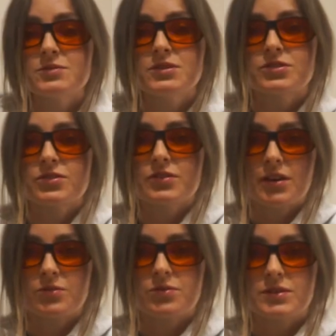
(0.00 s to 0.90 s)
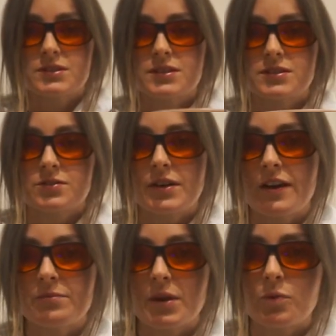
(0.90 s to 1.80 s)
wanted to show you how cool this is. So I
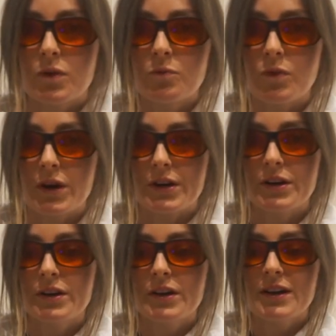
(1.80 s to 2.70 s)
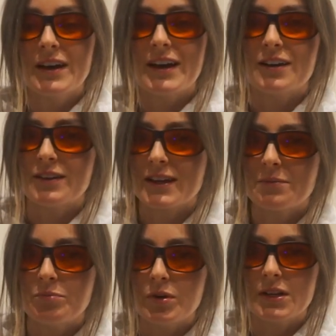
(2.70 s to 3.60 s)
have my warm water. I don't like
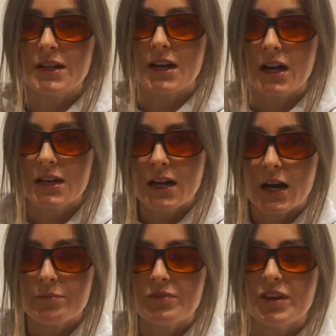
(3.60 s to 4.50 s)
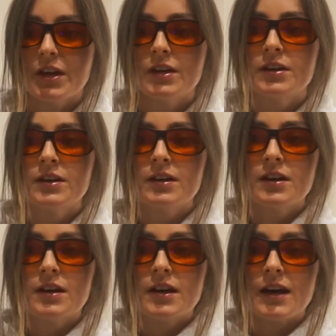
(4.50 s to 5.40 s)
it boiling hot, obvi.
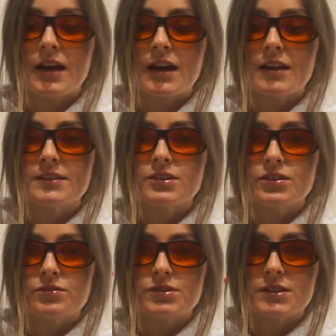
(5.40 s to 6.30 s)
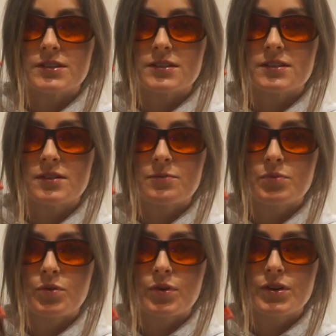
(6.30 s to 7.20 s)
And you just
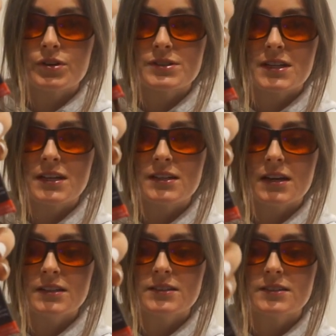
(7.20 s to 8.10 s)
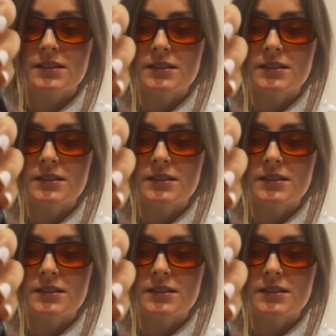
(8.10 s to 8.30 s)
pour your tea dust